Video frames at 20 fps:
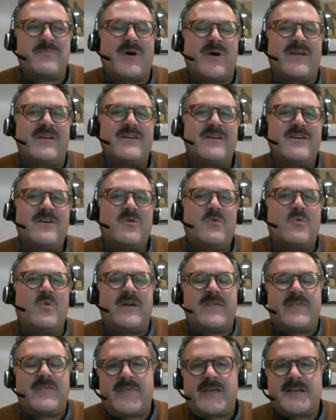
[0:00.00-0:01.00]
But
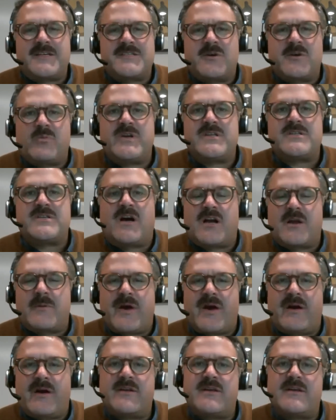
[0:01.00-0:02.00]
one of the things that we talk
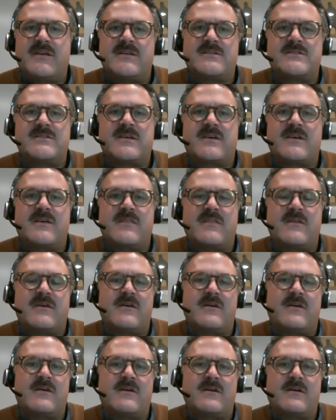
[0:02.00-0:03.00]
about is
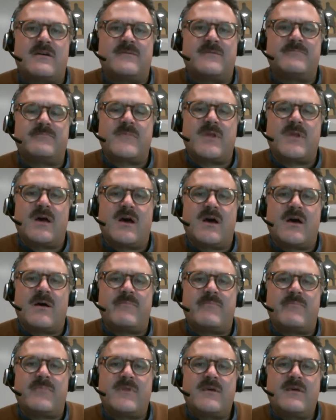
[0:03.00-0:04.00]
the
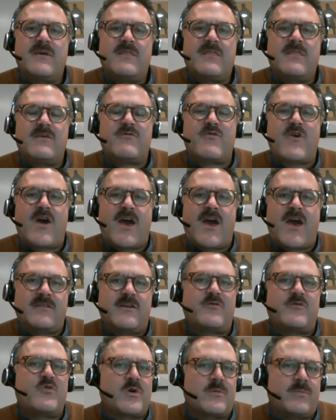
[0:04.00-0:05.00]
fact
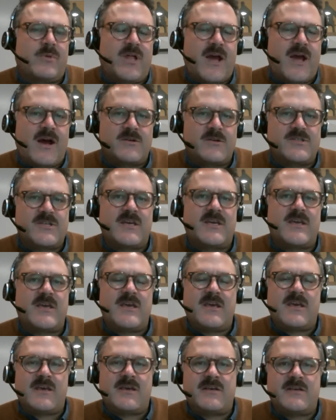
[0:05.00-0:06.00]
that affordable housing
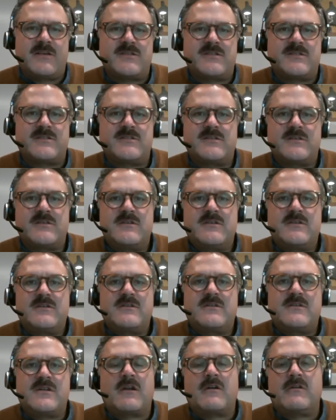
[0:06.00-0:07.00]
is
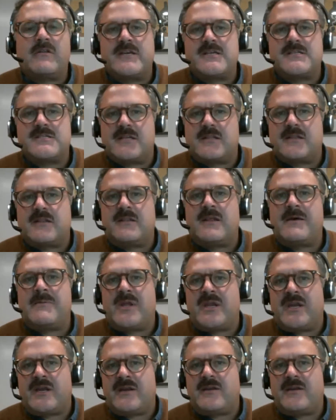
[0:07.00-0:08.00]
not only is it
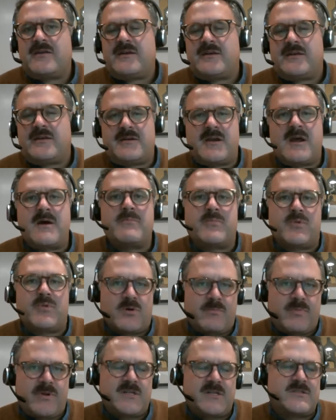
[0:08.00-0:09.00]
limited in
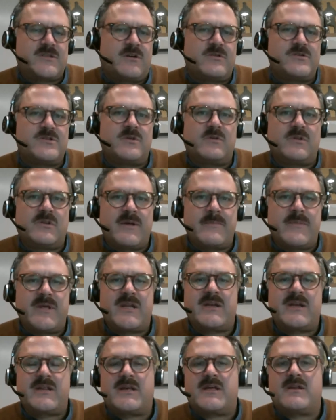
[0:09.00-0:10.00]
number, but it's also
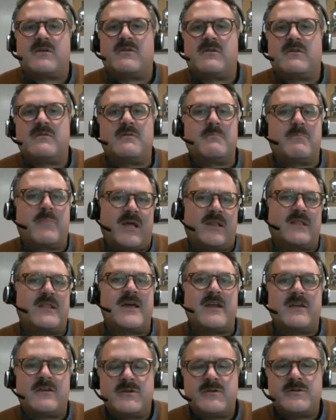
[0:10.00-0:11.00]
limited by
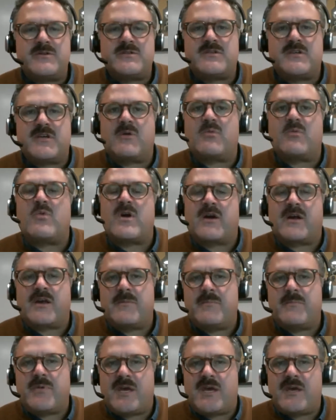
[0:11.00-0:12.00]
land use and where it
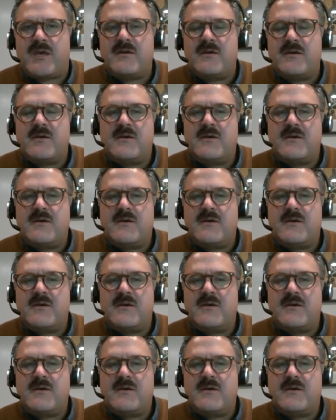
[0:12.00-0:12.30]
can be.